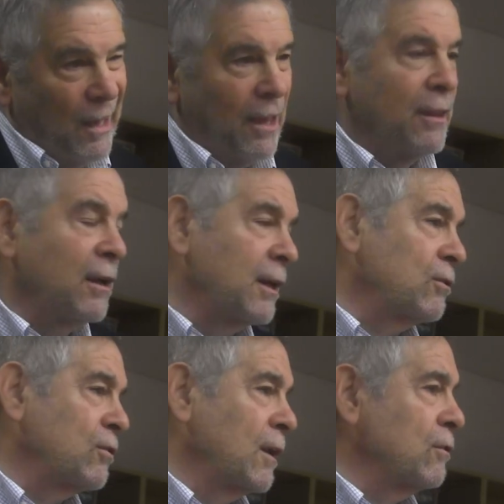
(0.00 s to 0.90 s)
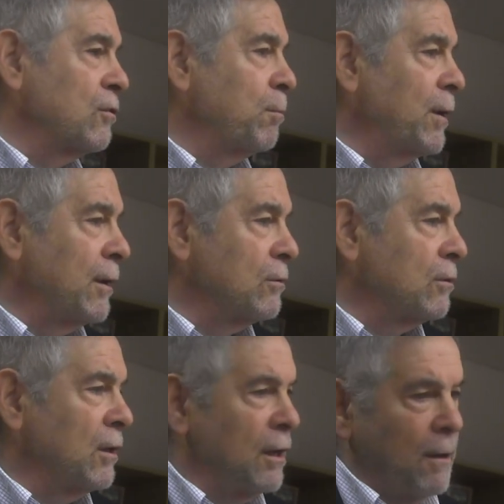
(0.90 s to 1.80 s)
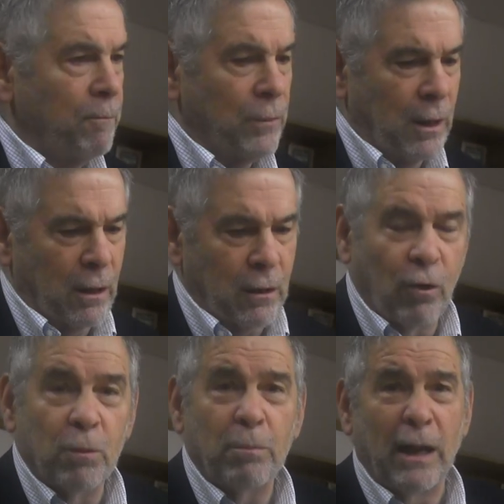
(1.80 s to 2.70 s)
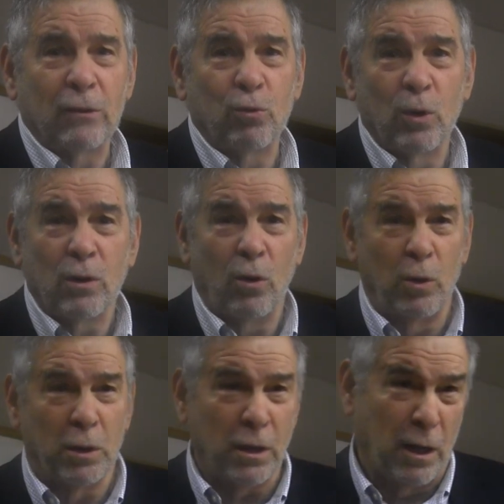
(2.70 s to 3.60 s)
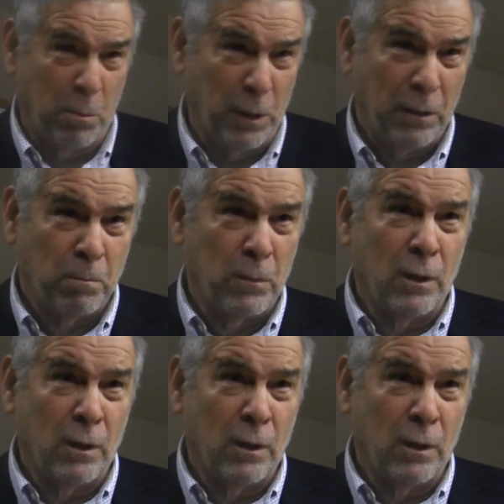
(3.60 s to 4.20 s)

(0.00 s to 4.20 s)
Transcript: And the nonsense about going back to a coal economy